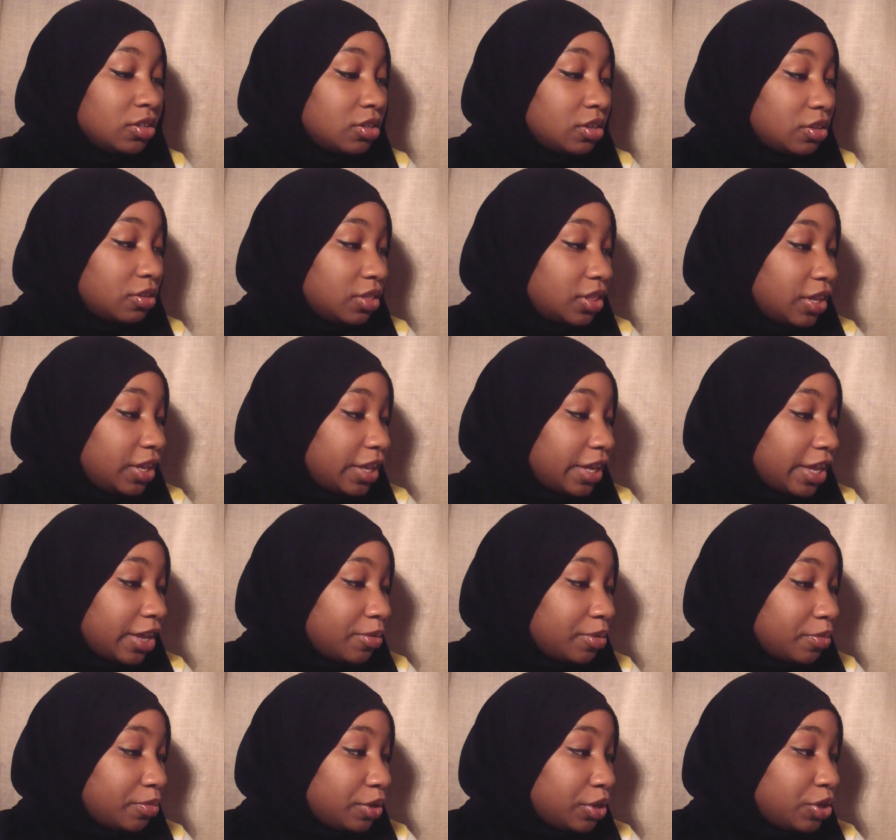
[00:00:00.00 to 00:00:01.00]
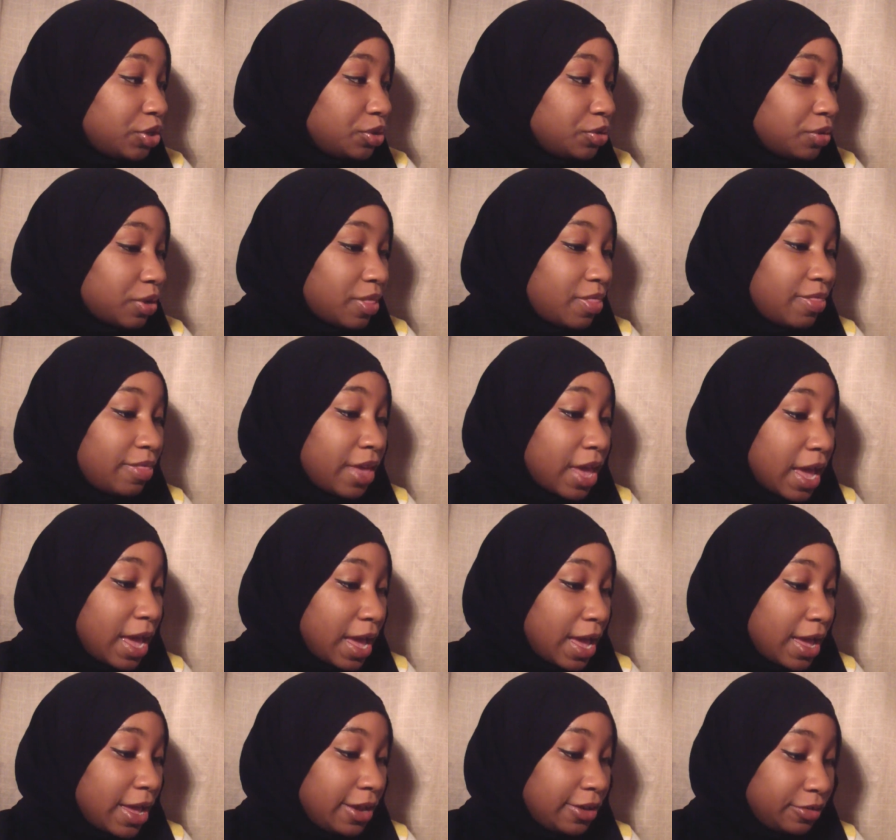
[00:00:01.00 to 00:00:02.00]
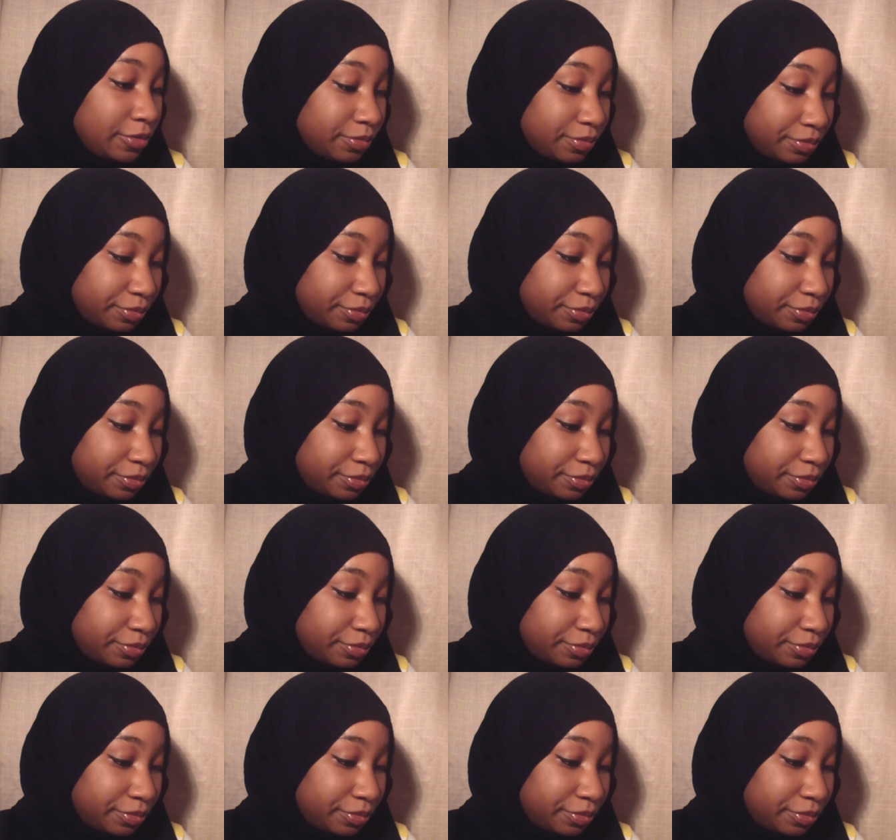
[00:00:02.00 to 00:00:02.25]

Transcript: Don't think I'm gonna be doing that,